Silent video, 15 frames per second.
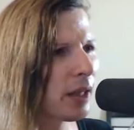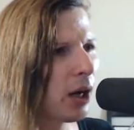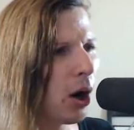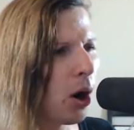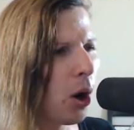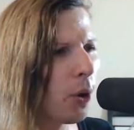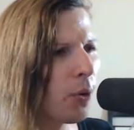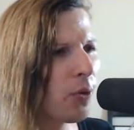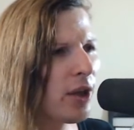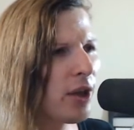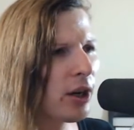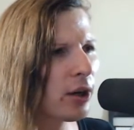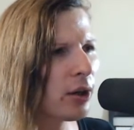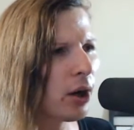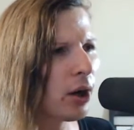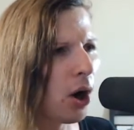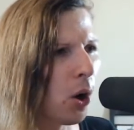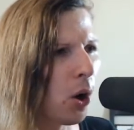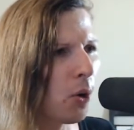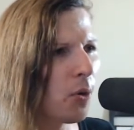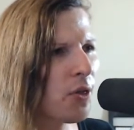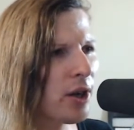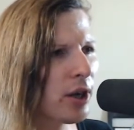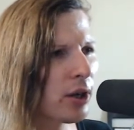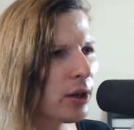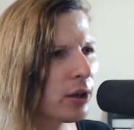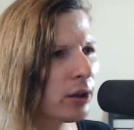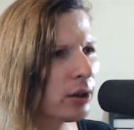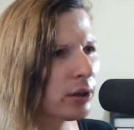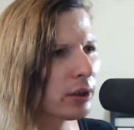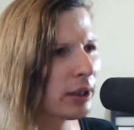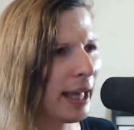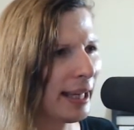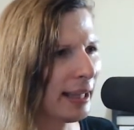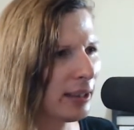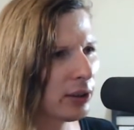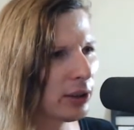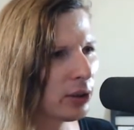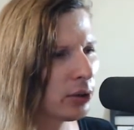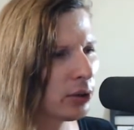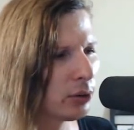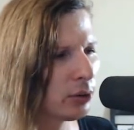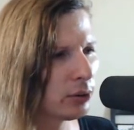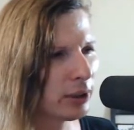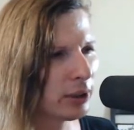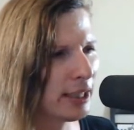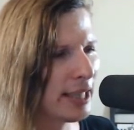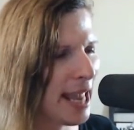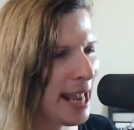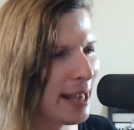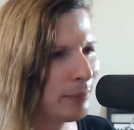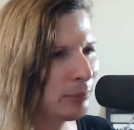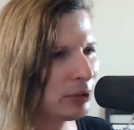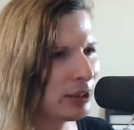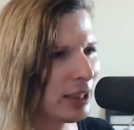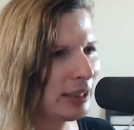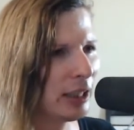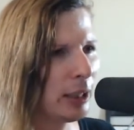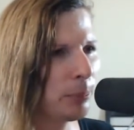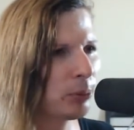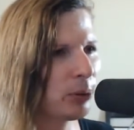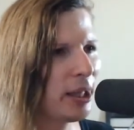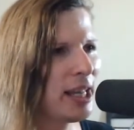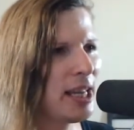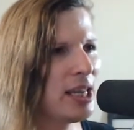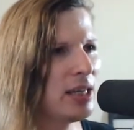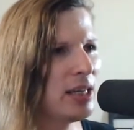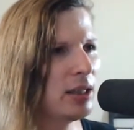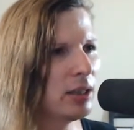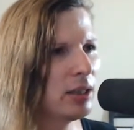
all their like little games that they played,